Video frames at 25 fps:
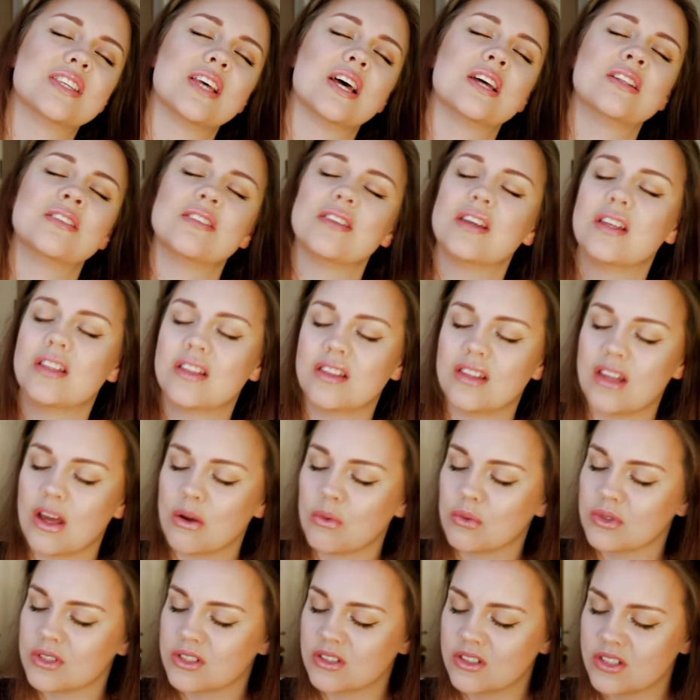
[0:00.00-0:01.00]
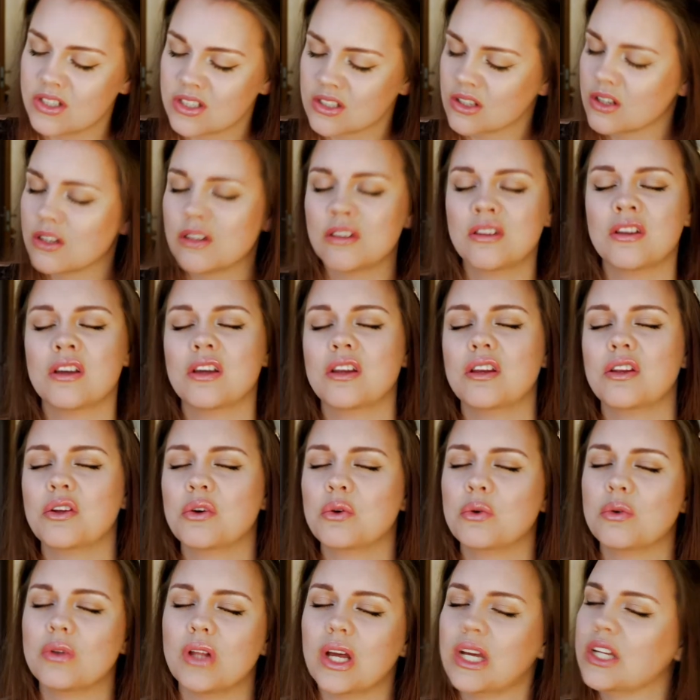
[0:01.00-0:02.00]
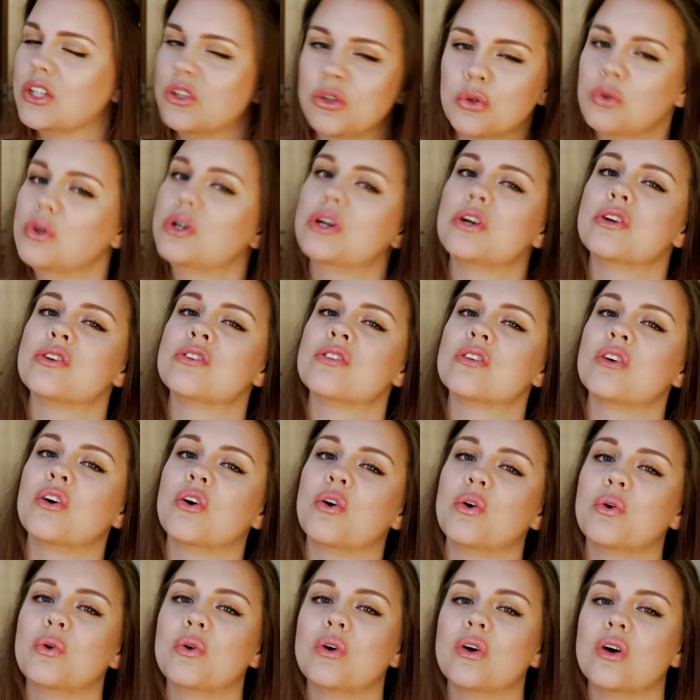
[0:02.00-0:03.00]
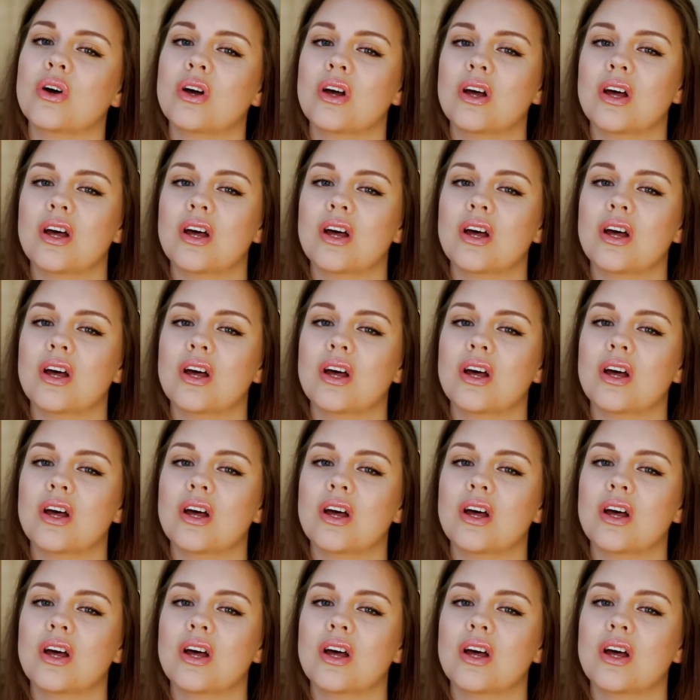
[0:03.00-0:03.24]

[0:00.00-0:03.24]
scent, and that was discontinued like 2 years ago.